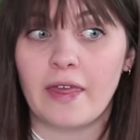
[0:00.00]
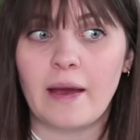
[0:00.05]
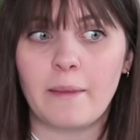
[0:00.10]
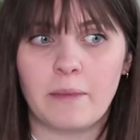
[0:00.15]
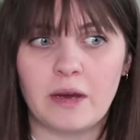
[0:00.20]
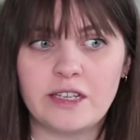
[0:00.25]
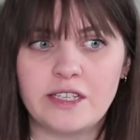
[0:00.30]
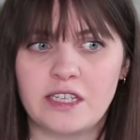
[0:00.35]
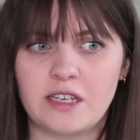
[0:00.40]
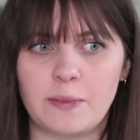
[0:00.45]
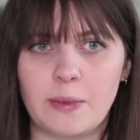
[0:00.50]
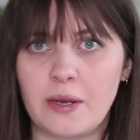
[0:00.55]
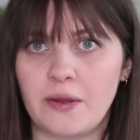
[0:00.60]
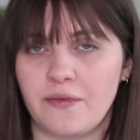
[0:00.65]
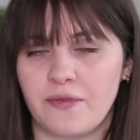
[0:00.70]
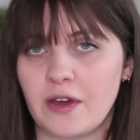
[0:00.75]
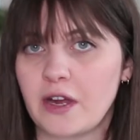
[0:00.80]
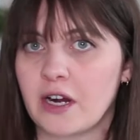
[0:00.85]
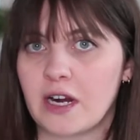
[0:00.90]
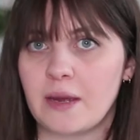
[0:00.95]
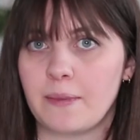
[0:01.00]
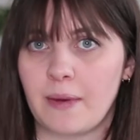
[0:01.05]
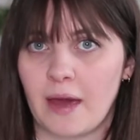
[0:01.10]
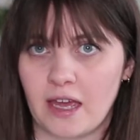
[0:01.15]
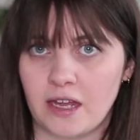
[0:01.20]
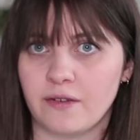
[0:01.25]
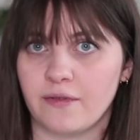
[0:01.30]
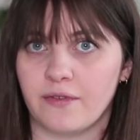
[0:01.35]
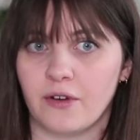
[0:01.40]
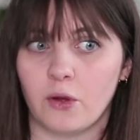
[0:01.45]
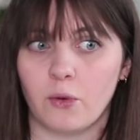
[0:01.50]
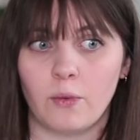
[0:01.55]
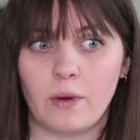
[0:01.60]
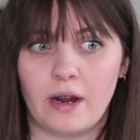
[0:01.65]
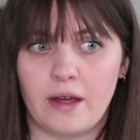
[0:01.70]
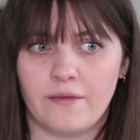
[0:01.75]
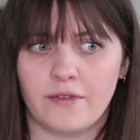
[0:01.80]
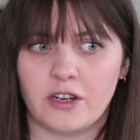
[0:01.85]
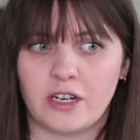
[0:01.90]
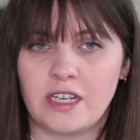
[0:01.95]
That must have been very painful,
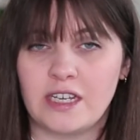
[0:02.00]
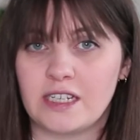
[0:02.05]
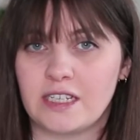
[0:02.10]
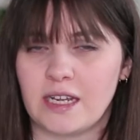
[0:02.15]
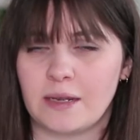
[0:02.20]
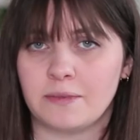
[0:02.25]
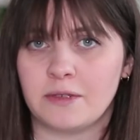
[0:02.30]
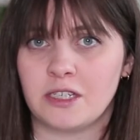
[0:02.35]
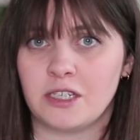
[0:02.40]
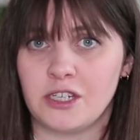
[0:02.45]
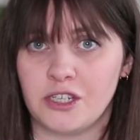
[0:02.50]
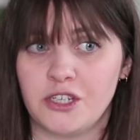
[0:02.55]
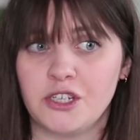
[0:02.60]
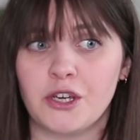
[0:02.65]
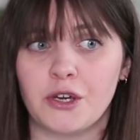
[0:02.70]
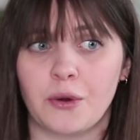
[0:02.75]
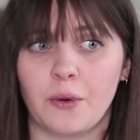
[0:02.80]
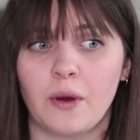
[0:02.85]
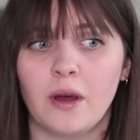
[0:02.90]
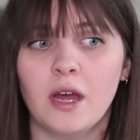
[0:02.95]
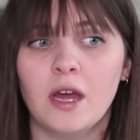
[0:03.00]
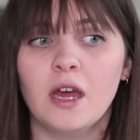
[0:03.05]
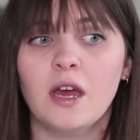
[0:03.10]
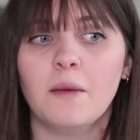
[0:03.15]
whatever he attempted to do.